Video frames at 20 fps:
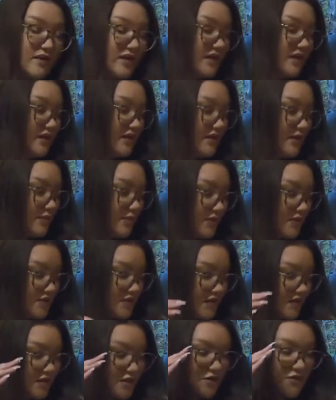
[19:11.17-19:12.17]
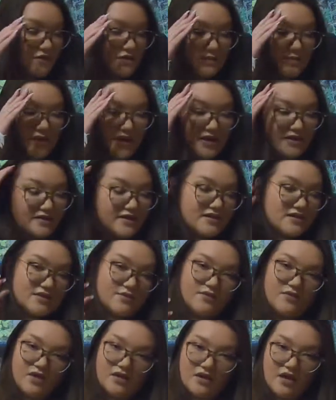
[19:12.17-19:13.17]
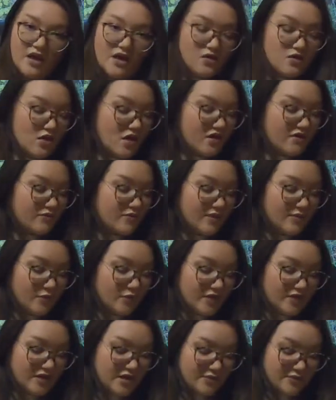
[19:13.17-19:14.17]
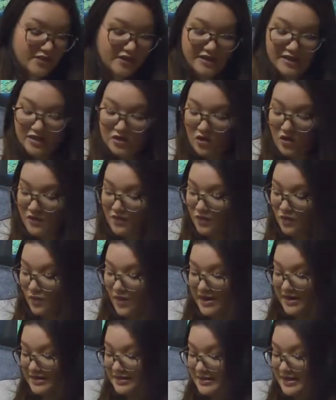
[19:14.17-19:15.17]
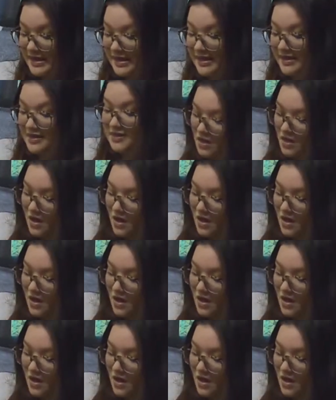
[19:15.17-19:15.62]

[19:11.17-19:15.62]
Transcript: we didn't end up using those, but that's something that a lot of people end up needing on their wedding day.